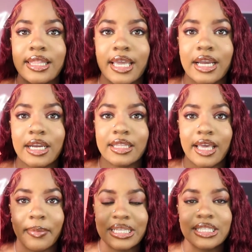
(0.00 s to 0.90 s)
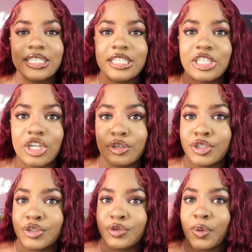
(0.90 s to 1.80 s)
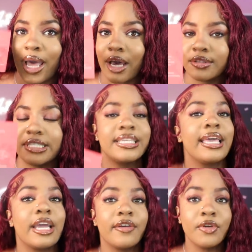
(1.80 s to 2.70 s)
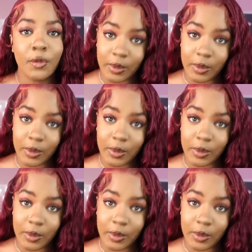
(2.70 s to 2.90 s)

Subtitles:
there that basically just shows you how to take care of your